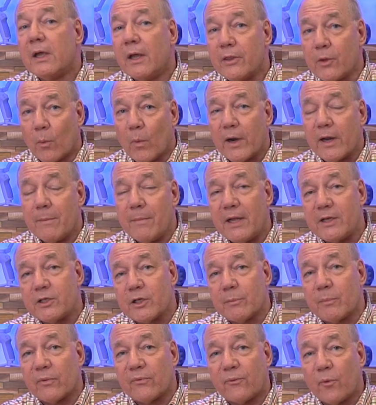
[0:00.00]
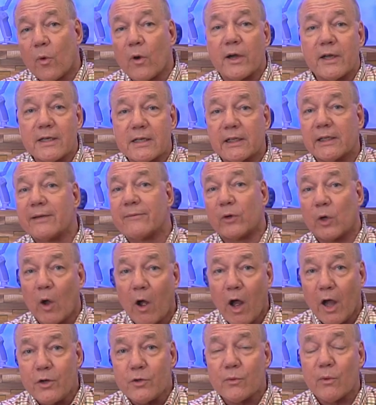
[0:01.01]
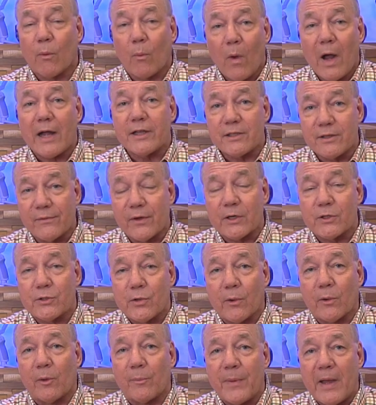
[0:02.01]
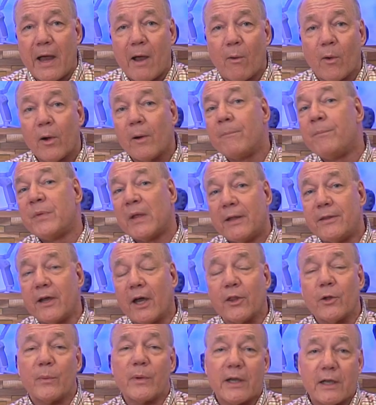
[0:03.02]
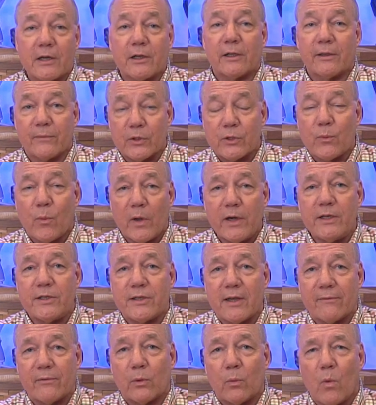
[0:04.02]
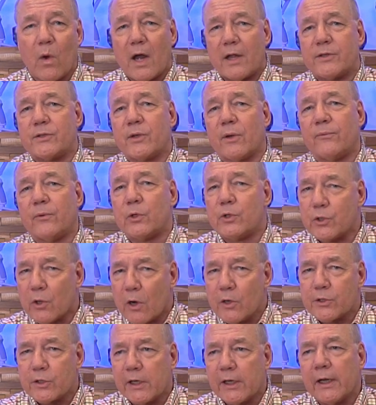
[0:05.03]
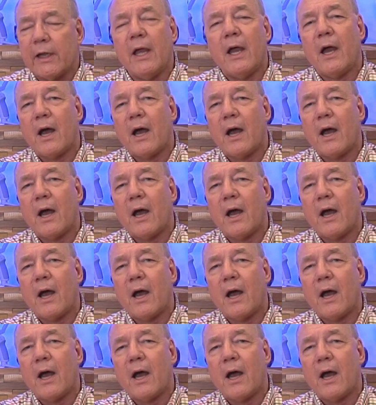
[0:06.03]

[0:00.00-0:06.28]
The one I mentioned before can deliver 100 watts of external power. The other one can deliver 27 watts. So if you're charging